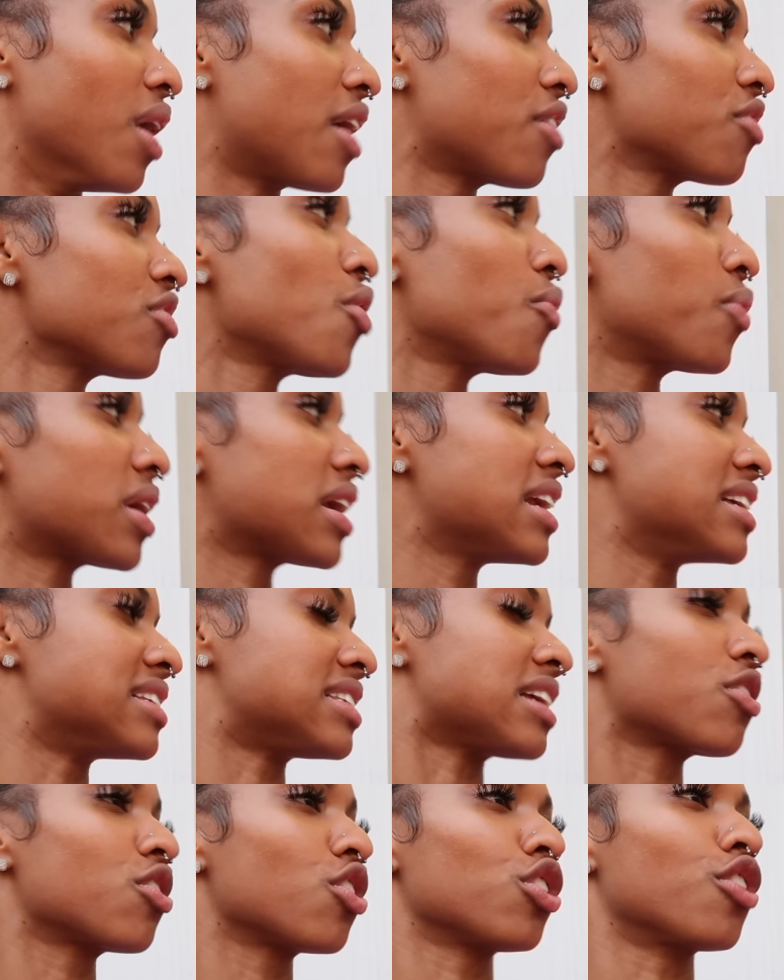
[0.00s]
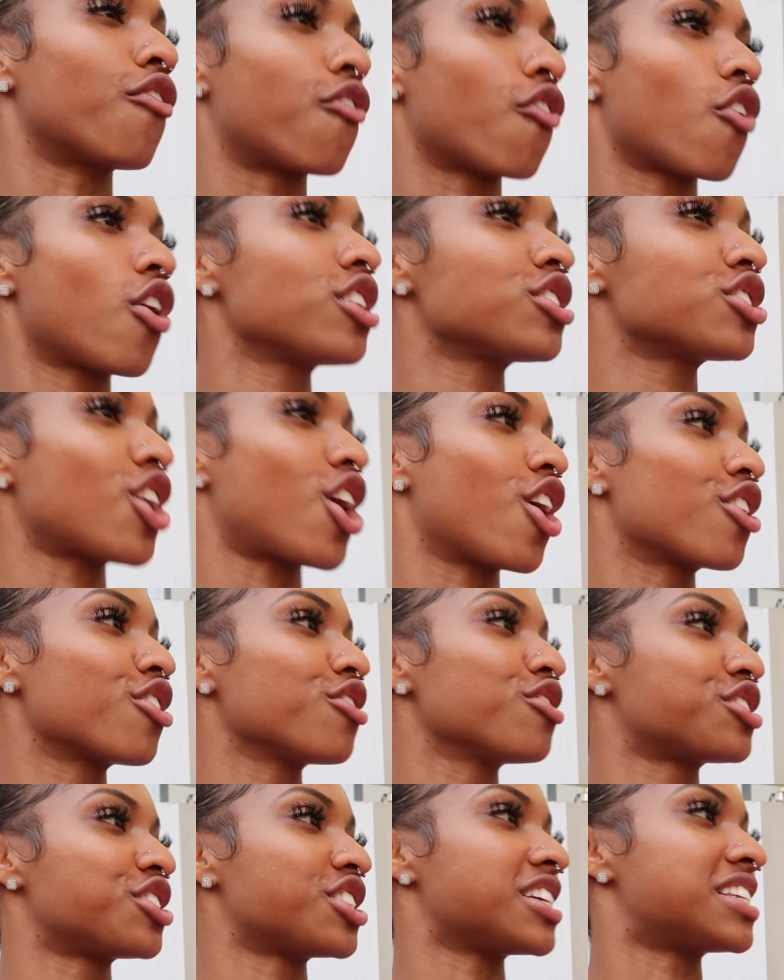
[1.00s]
I don't know what it is. I don't know. But like your
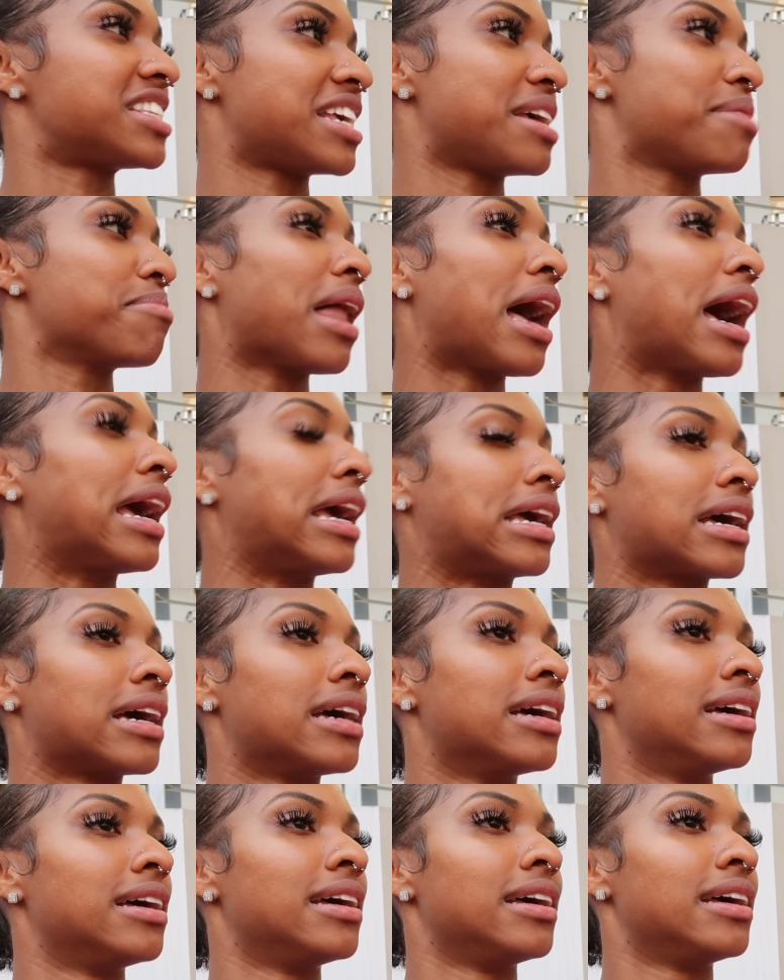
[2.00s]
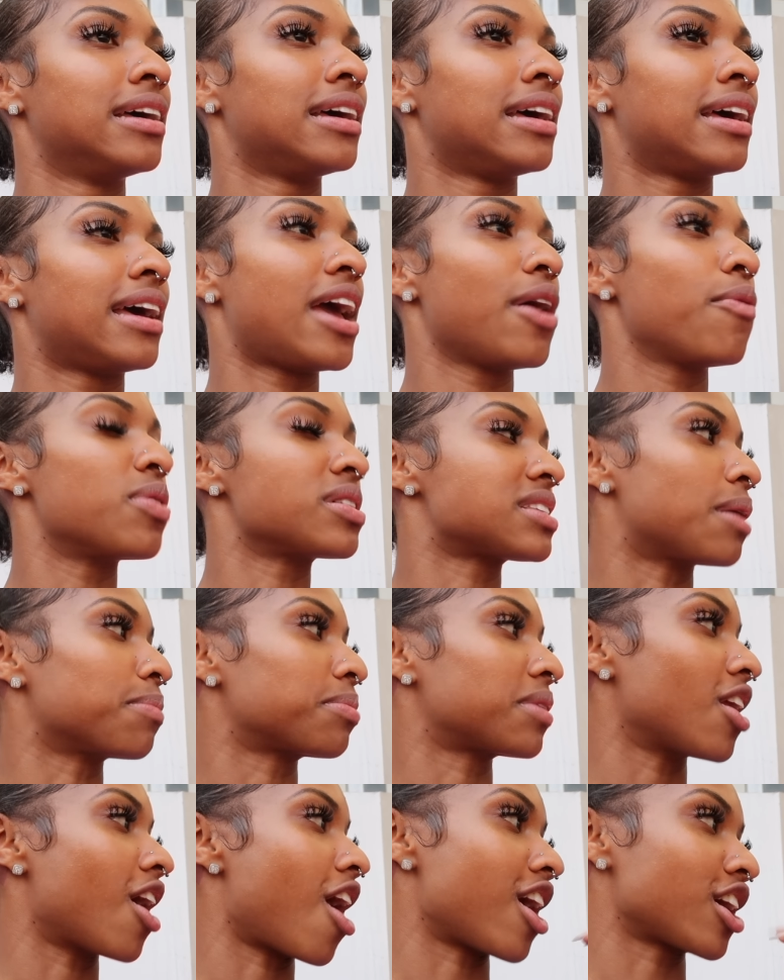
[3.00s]
hurdles just seem like. It was
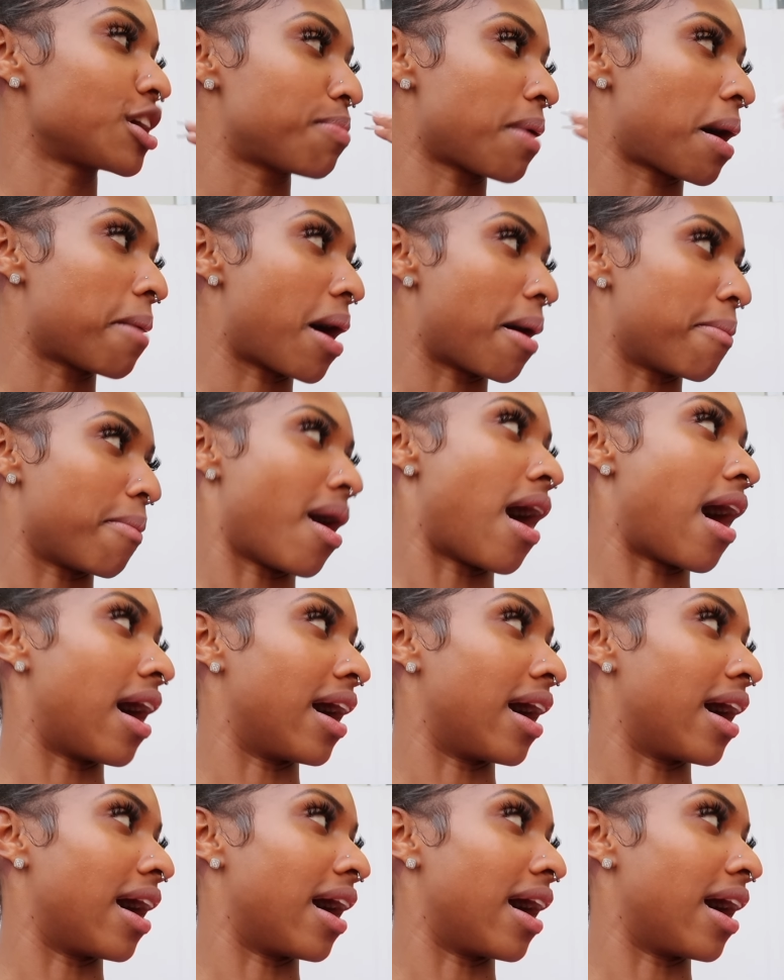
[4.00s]
something to occupy my mind.